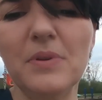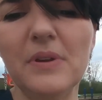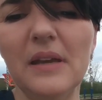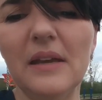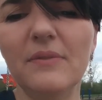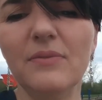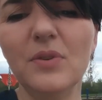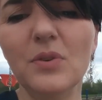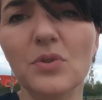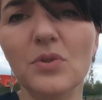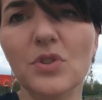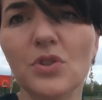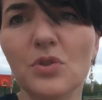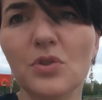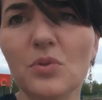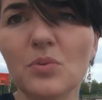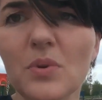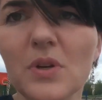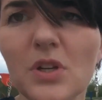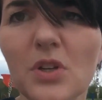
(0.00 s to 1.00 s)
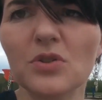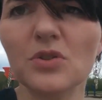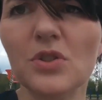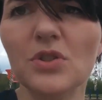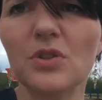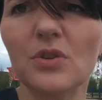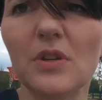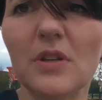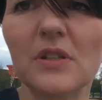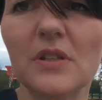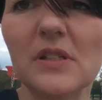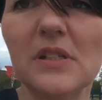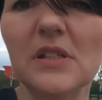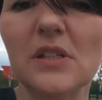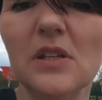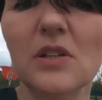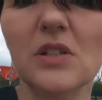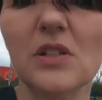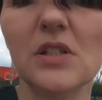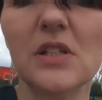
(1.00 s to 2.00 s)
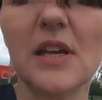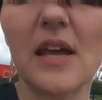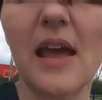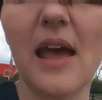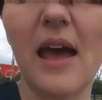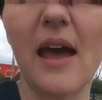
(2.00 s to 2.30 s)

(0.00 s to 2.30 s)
If you do want your students to